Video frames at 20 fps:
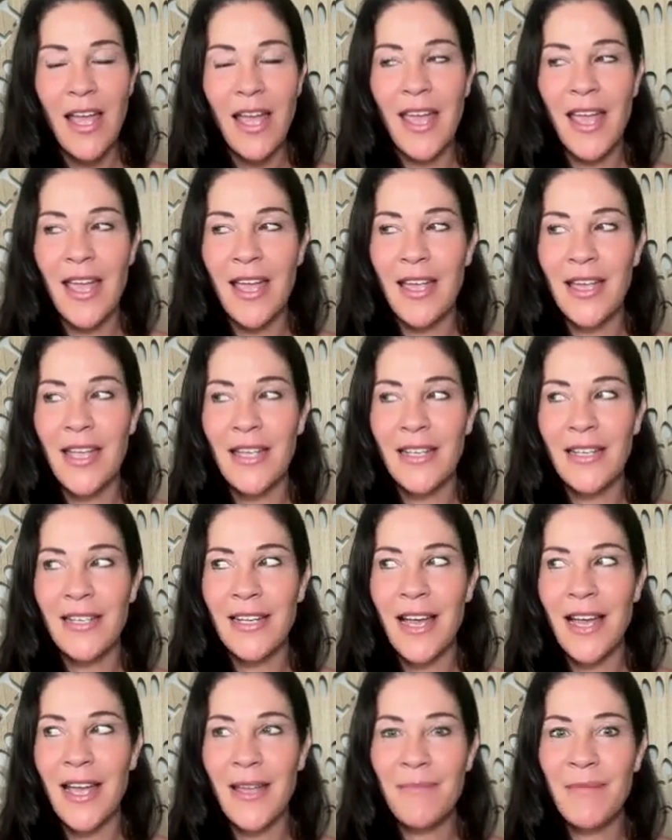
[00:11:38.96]

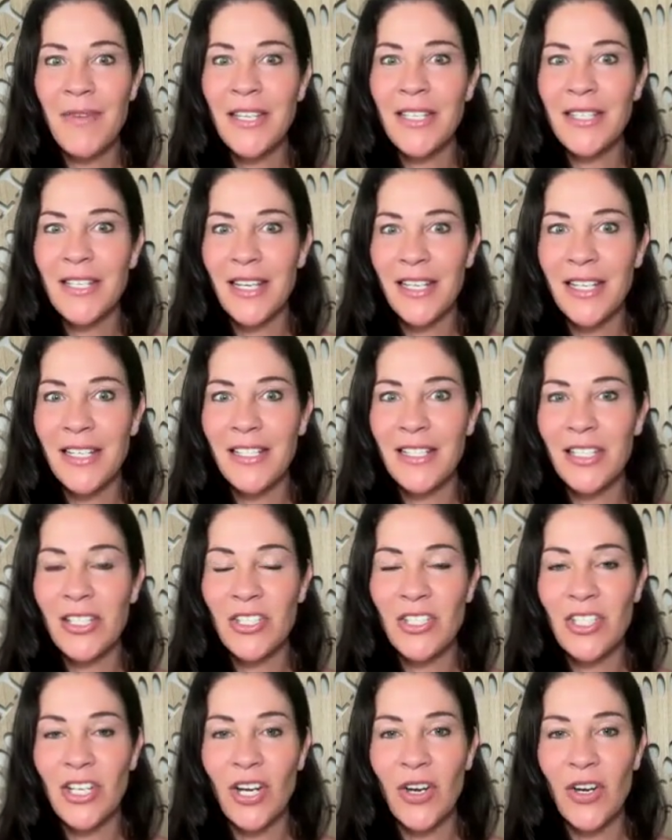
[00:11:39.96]
And I'm excited to
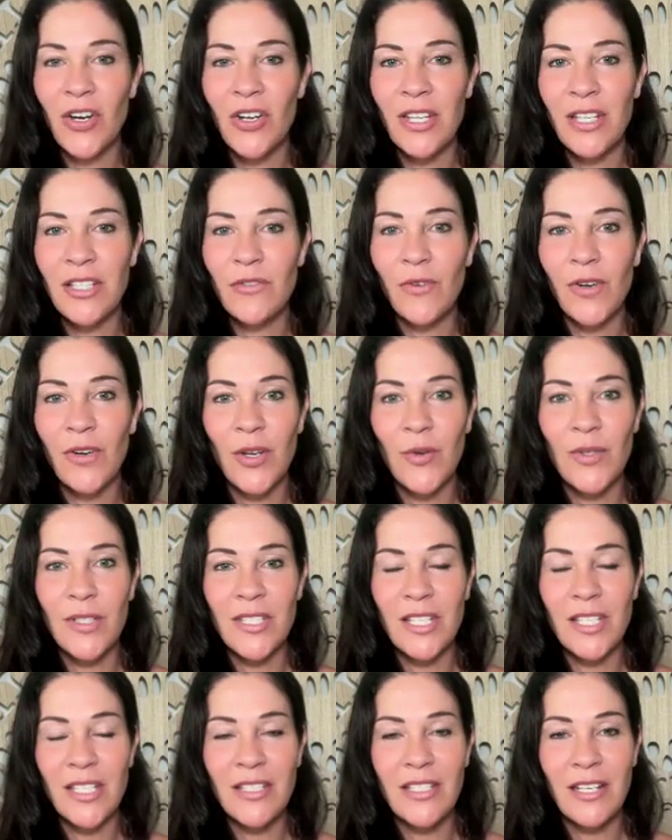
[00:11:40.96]
share these
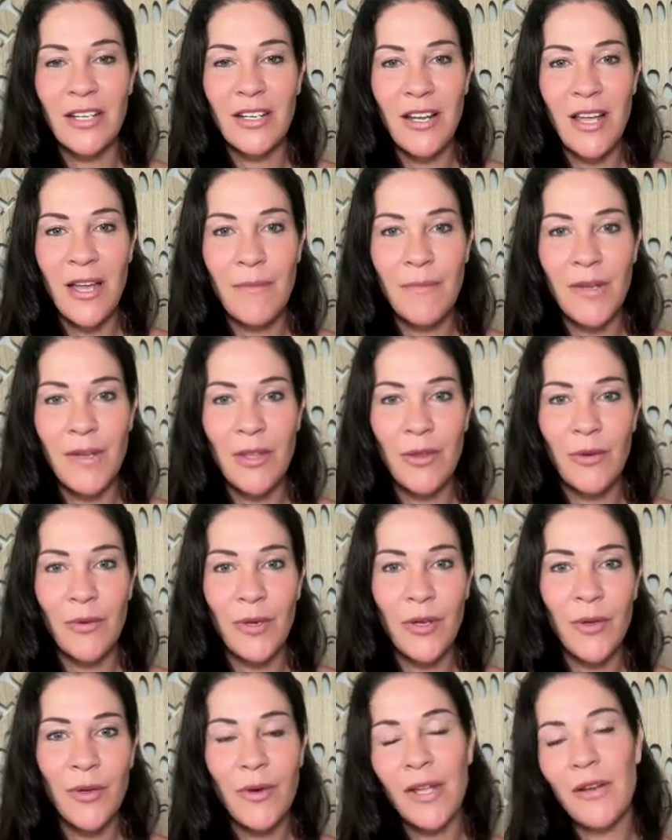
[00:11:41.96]
frequencies that are coming
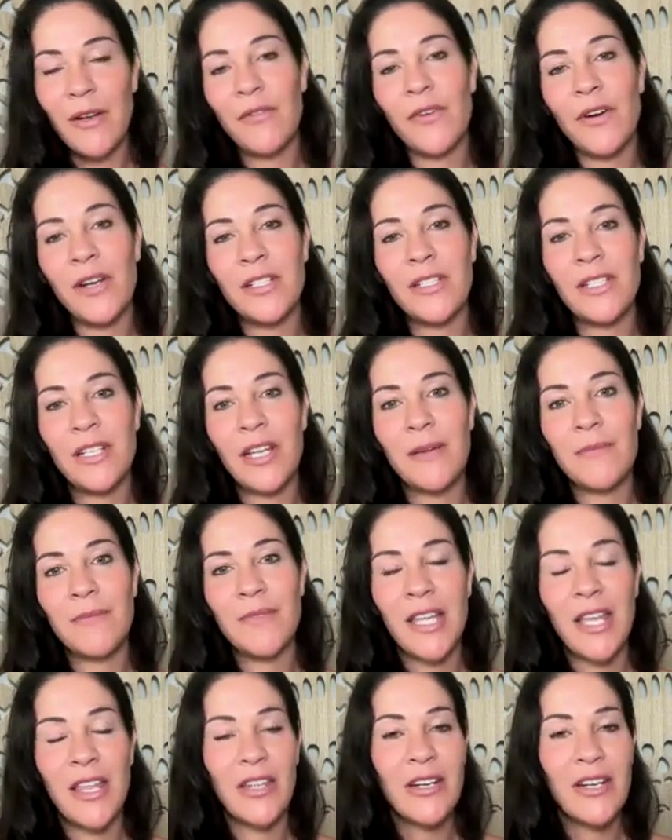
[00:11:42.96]
through and for us to come
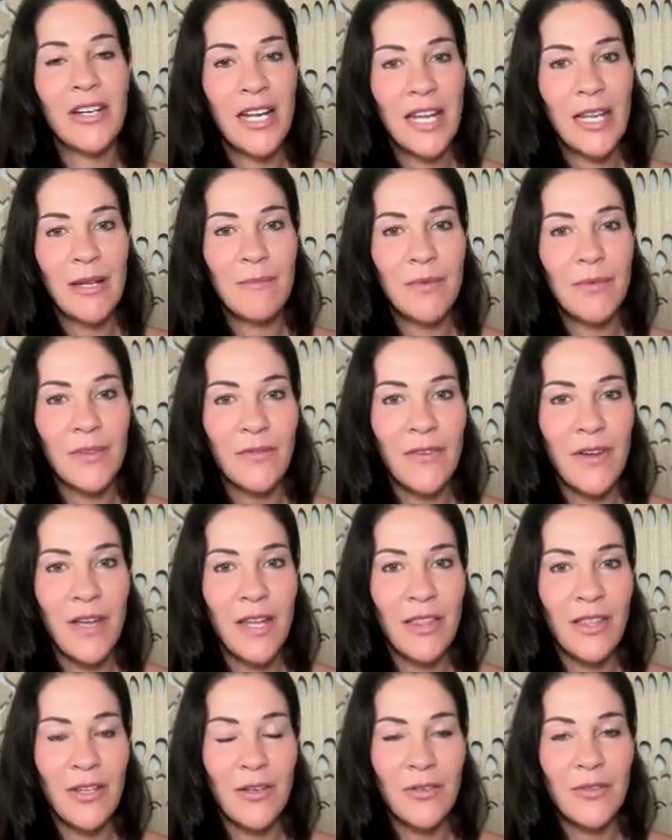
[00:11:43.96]
together and
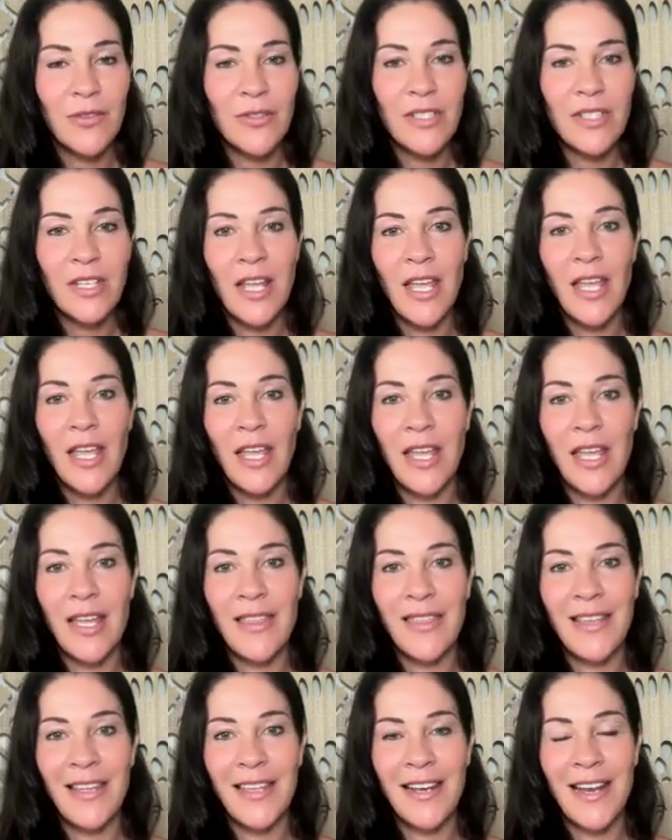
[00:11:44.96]
amplify those
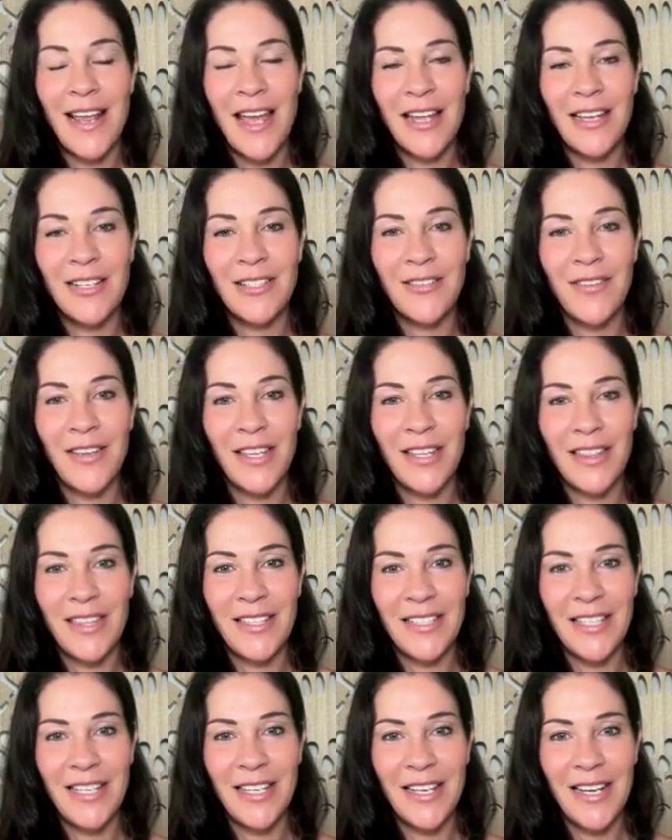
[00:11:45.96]
and then activate the
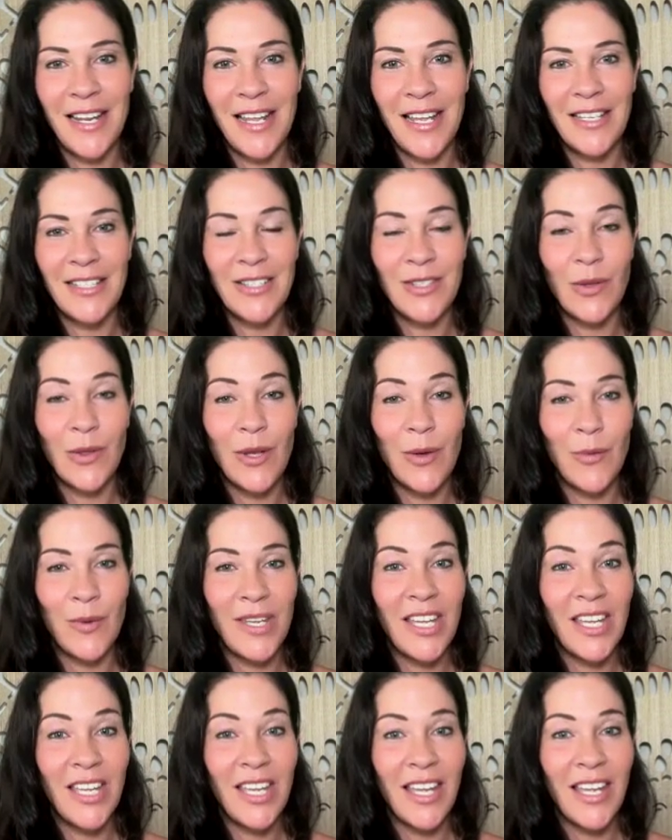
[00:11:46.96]
DNA so that
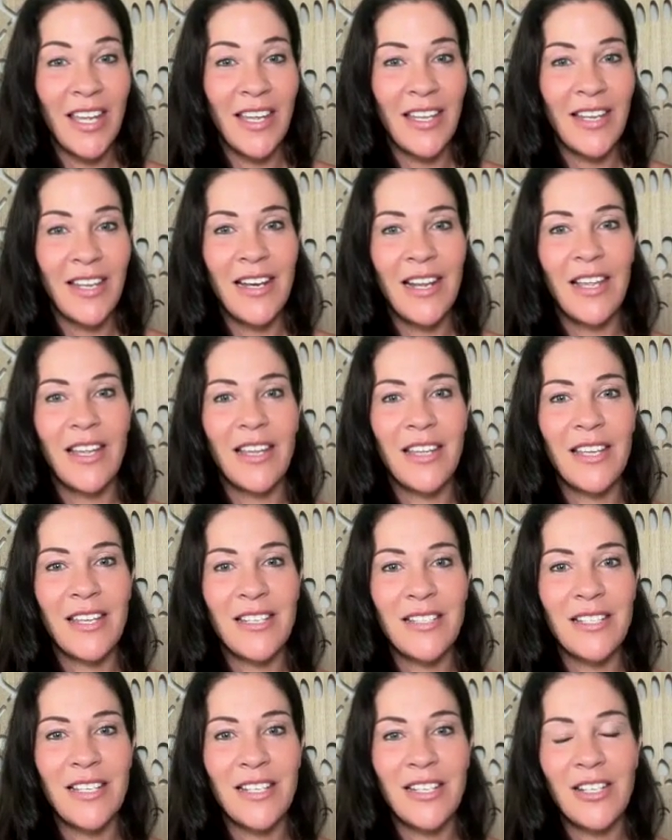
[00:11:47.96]
we can
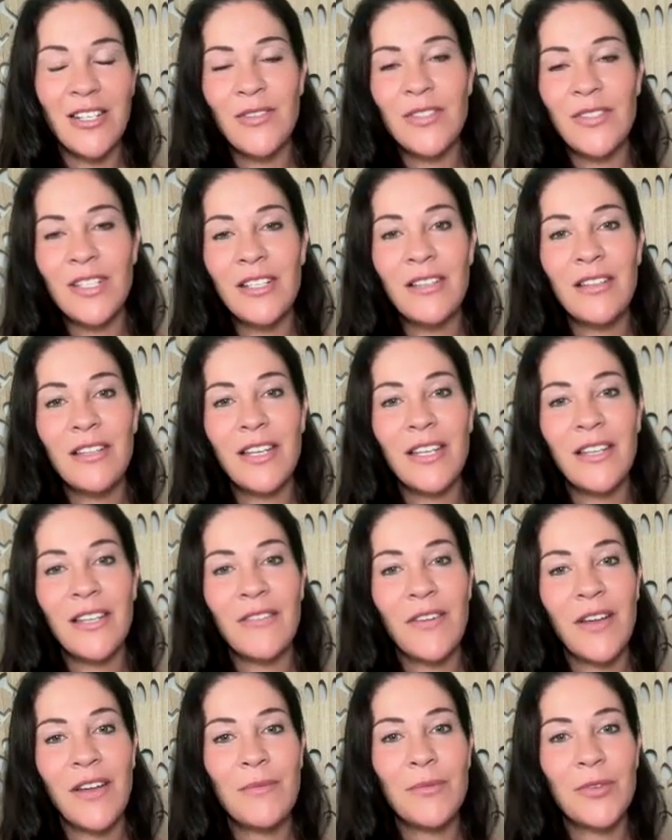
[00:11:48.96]
continue to
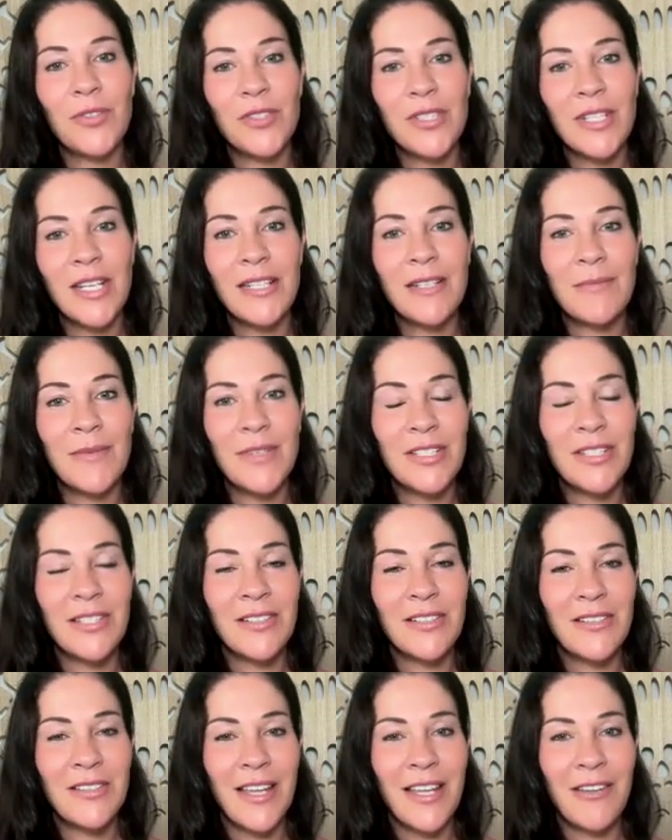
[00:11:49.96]
live a
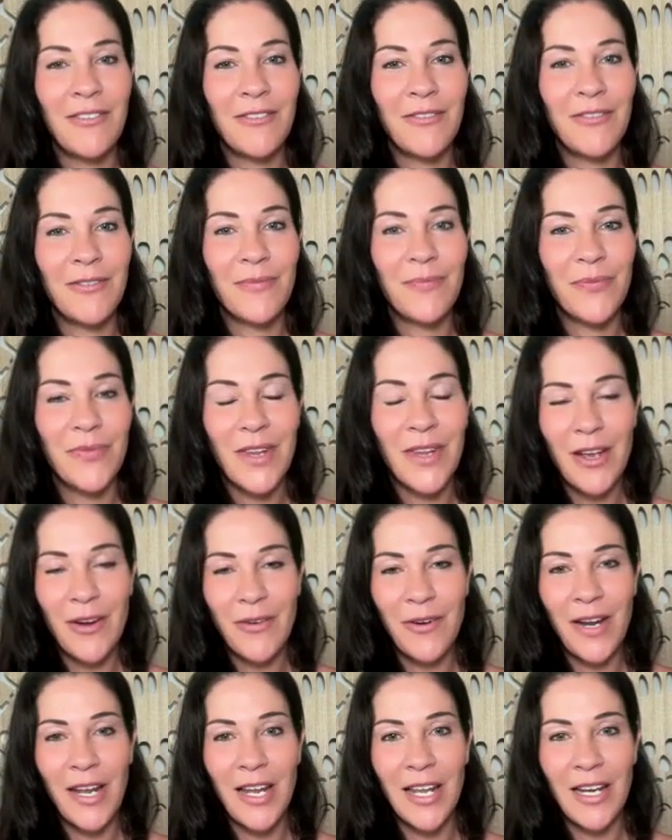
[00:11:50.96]
multidimensional life. All
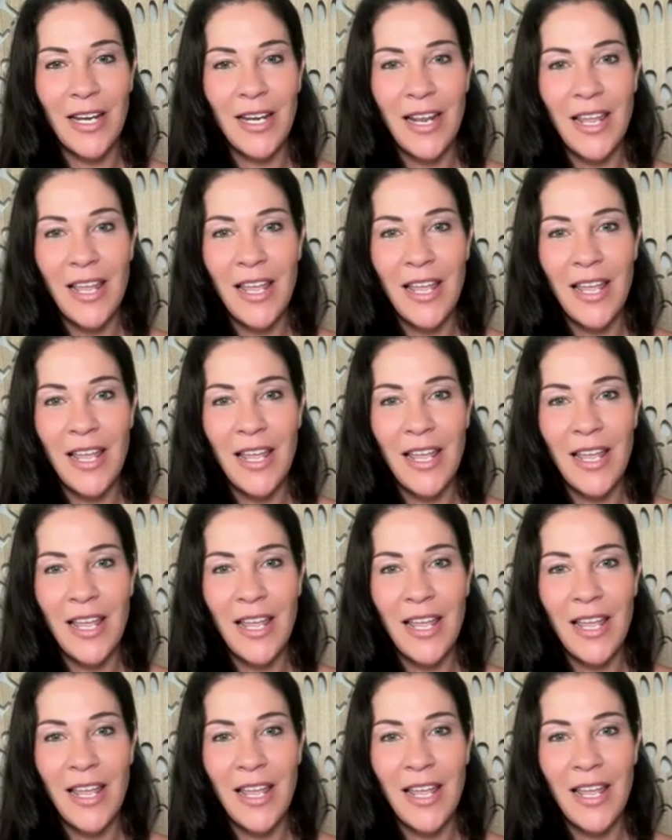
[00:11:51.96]
right.